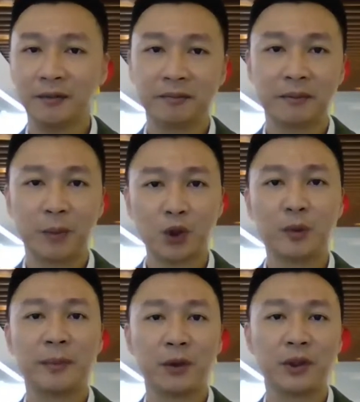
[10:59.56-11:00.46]
then
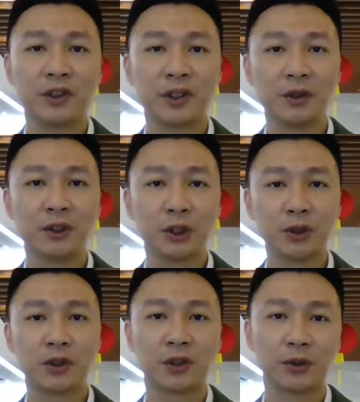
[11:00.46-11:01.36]
most people will still
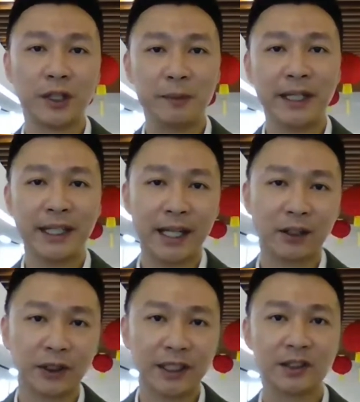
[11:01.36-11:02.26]
choose to remain in
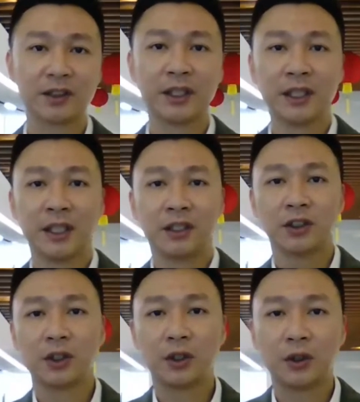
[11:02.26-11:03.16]
equities.
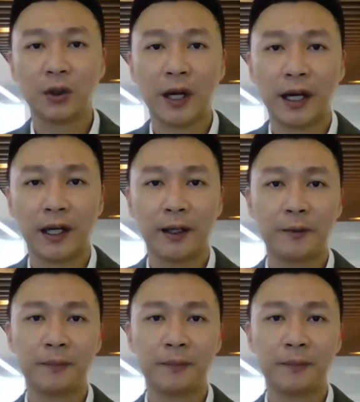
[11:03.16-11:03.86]
So